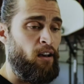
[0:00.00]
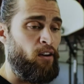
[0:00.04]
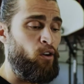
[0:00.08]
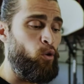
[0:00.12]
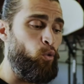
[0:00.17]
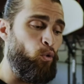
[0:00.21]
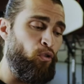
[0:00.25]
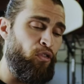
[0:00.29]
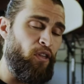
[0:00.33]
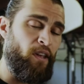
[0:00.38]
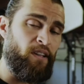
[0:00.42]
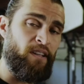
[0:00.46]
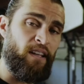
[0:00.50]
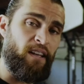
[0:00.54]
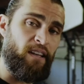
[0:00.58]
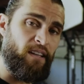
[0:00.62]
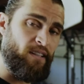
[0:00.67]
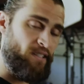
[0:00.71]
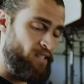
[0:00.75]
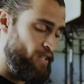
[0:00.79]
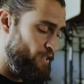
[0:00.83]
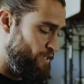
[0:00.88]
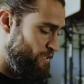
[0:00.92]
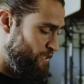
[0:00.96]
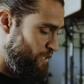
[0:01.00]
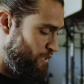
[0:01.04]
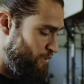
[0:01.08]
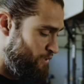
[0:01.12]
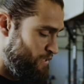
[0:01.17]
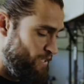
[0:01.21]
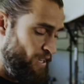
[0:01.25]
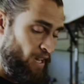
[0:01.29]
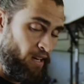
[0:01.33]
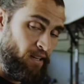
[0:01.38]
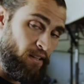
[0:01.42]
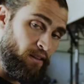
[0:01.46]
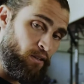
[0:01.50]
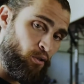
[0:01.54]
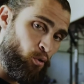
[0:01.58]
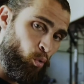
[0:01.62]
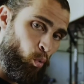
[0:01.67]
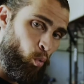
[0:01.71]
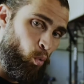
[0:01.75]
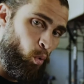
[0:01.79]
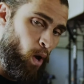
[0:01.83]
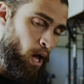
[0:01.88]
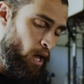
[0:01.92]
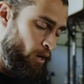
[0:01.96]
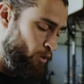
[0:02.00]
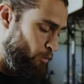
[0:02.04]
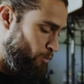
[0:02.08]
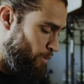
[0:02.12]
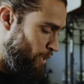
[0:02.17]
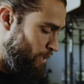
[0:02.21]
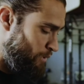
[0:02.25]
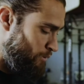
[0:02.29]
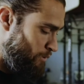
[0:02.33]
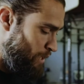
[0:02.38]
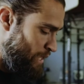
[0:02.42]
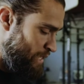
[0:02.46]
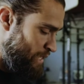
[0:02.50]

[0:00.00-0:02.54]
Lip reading: Cool thing that it does here, it's got a little water bottle